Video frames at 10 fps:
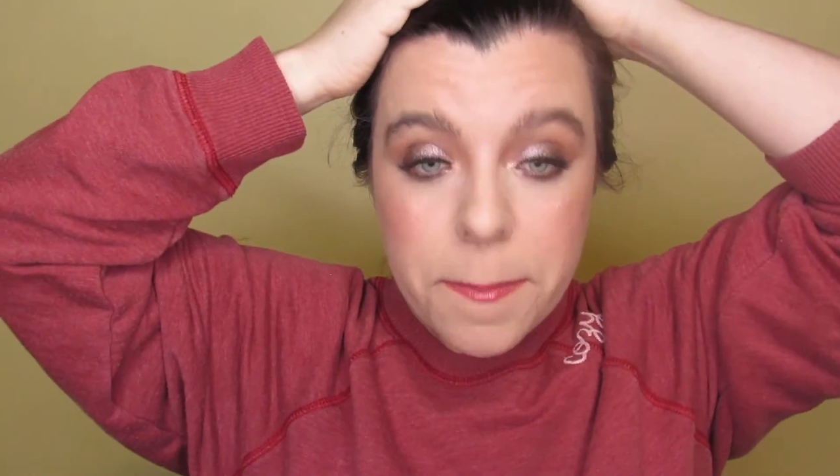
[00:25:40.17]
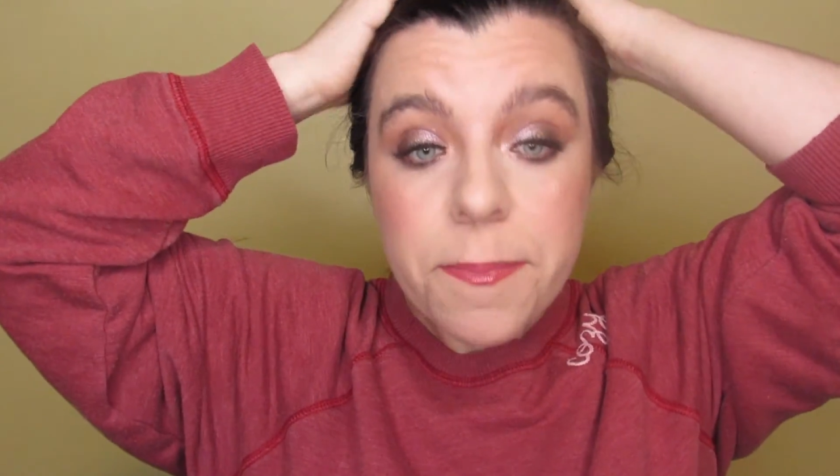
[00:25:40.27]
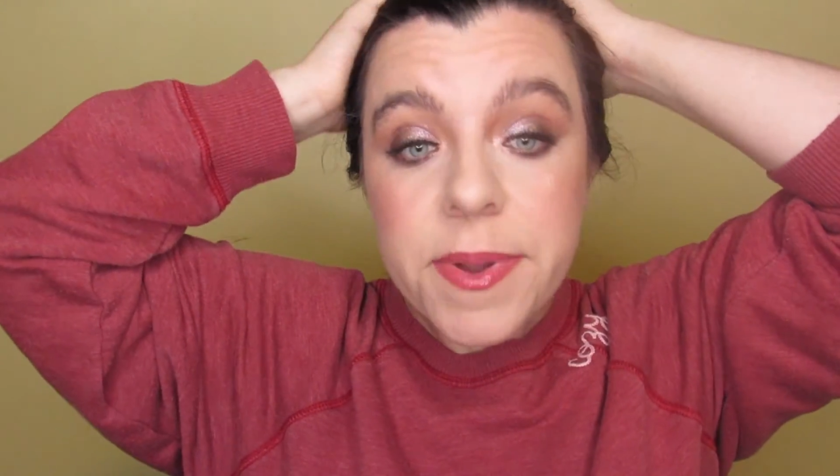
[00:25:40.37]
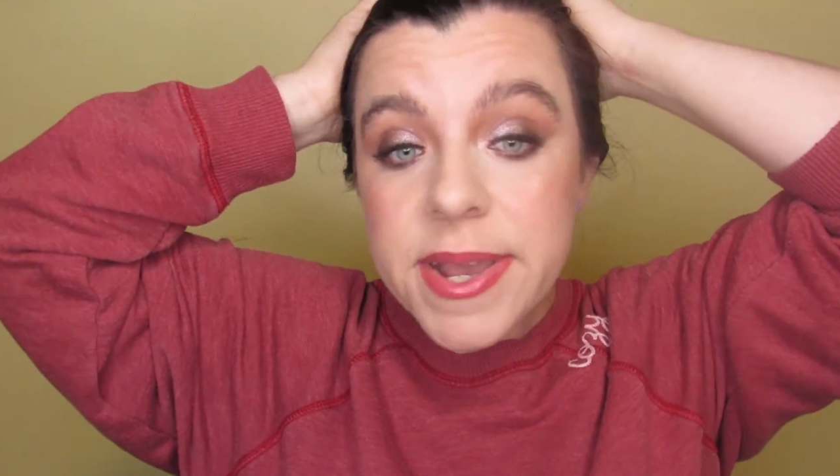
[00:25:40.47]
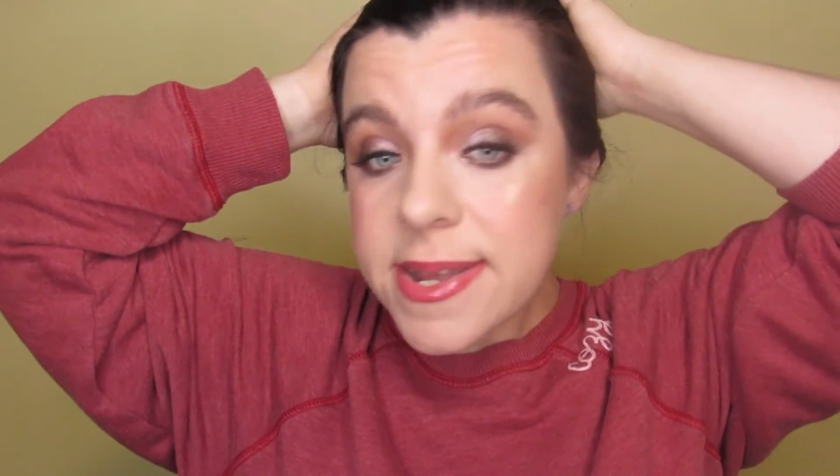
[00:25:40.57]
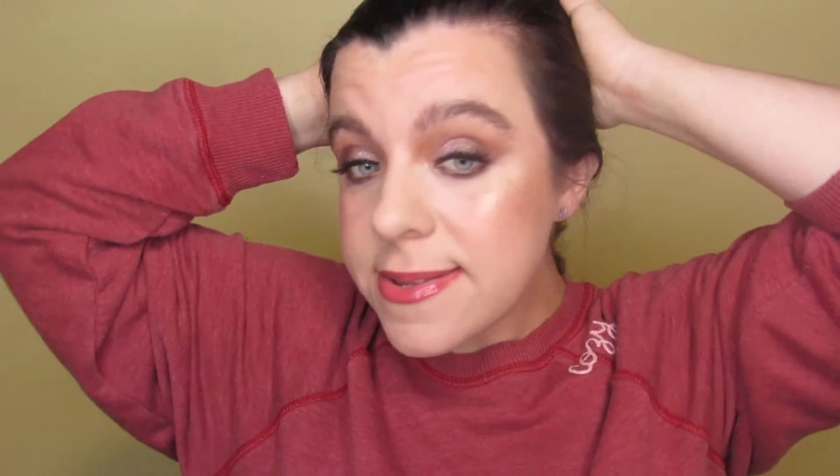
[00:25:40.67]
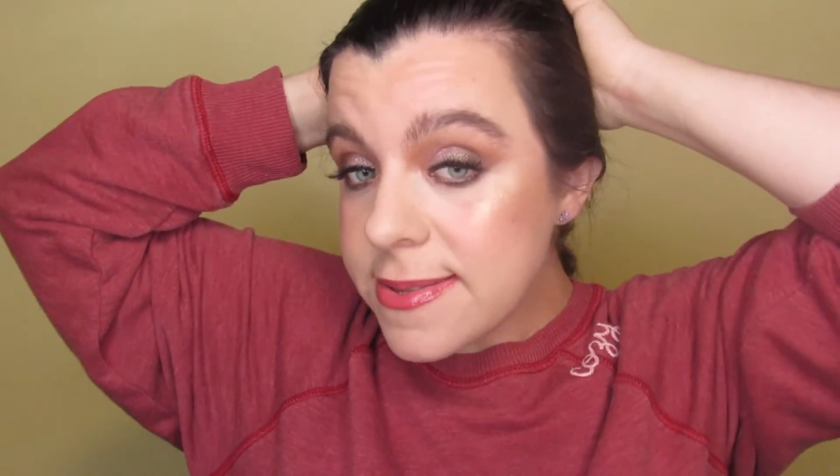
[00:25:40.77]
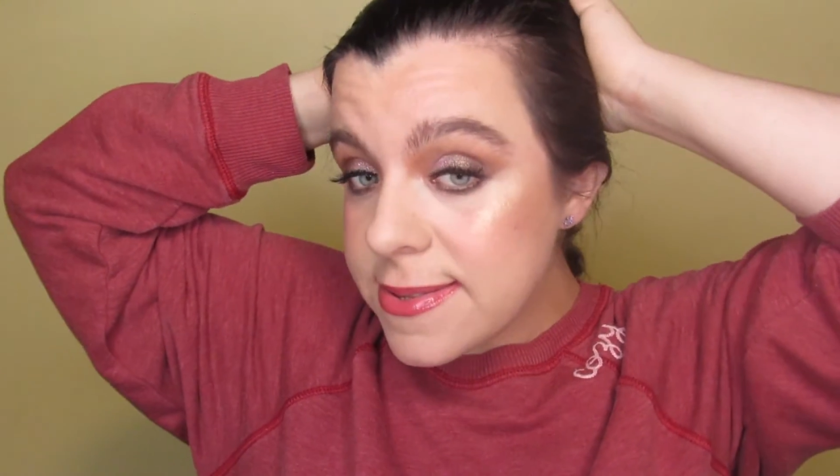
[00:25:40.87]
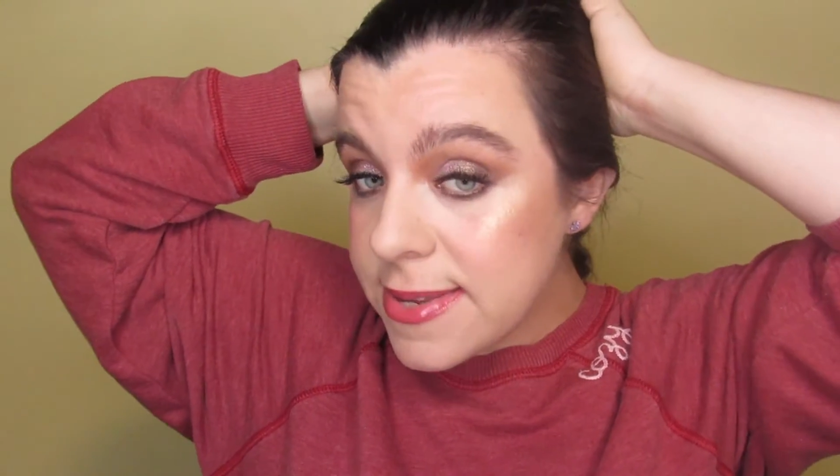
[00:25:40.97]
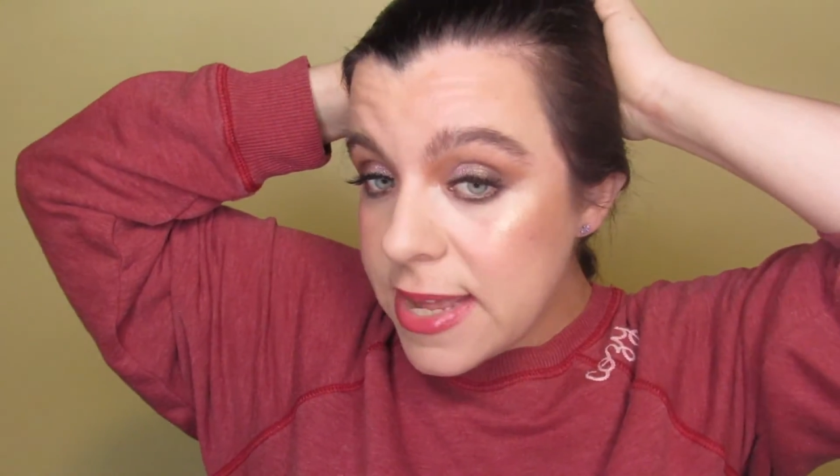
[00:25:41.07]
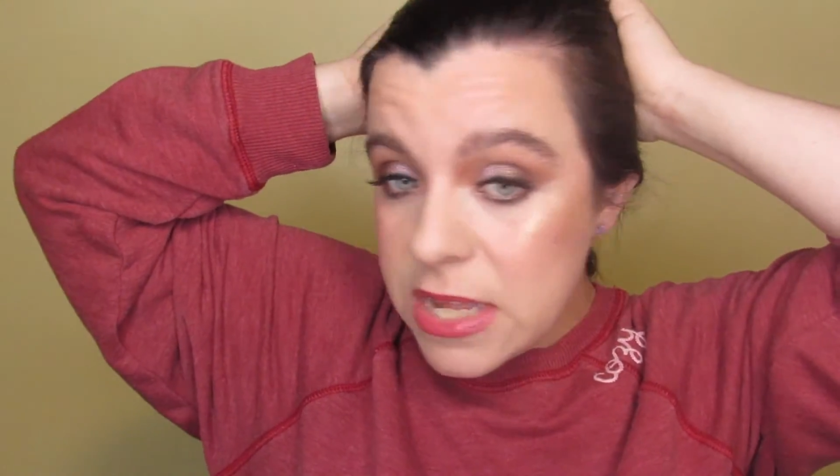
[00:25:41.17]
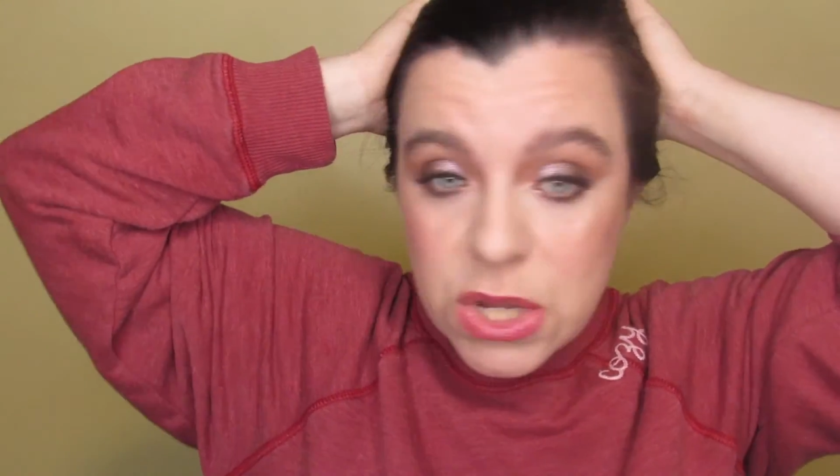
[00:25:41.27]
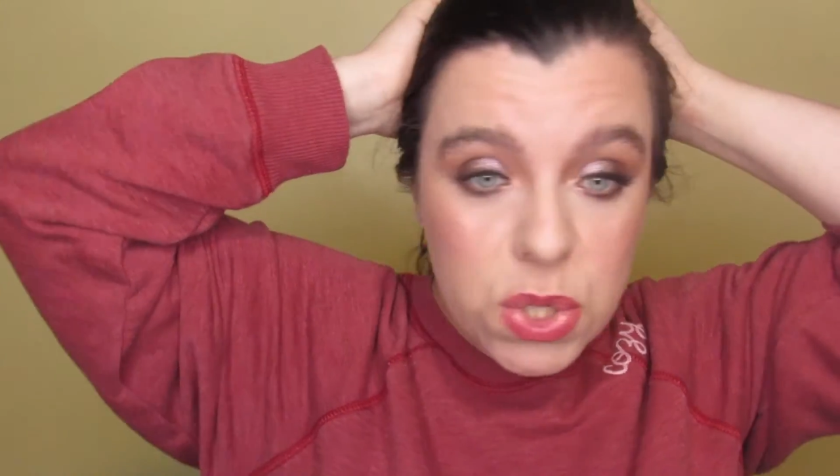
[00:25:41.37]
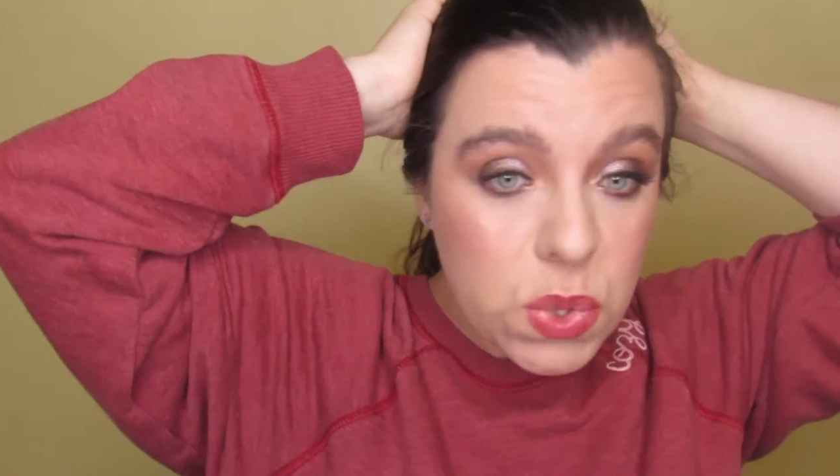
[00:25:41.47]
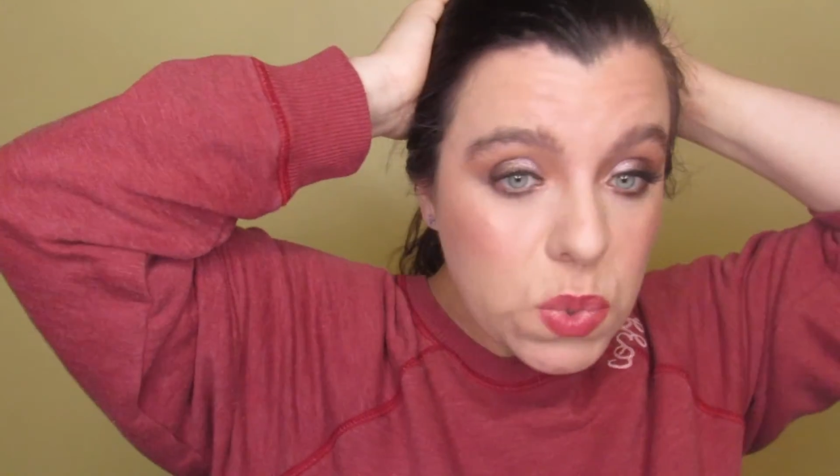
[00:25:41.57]

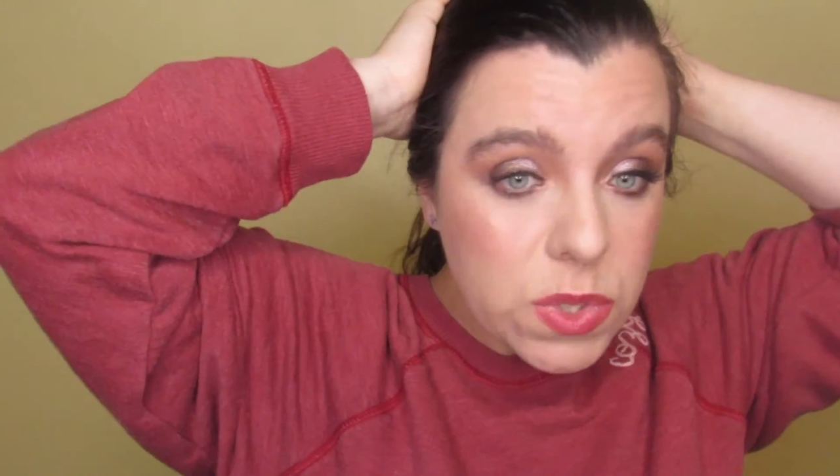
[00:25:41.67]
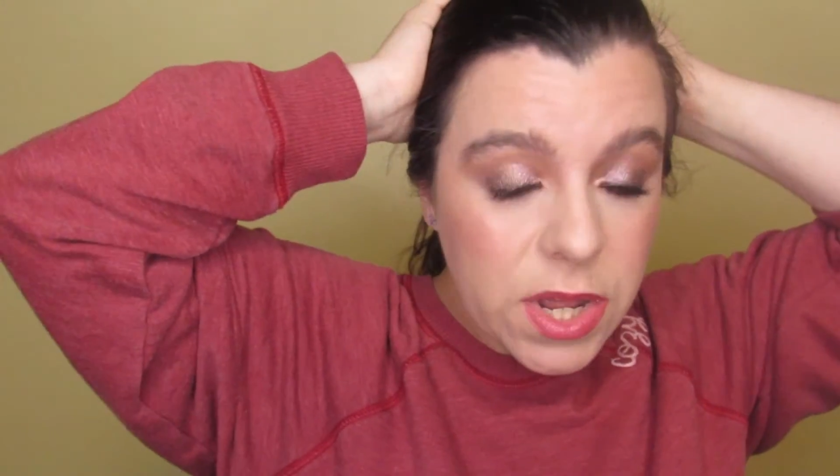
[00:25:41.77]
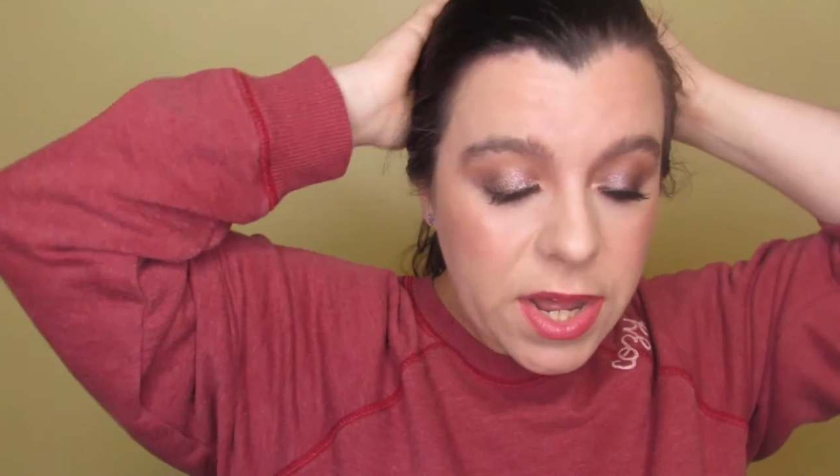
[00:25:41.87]
breakdown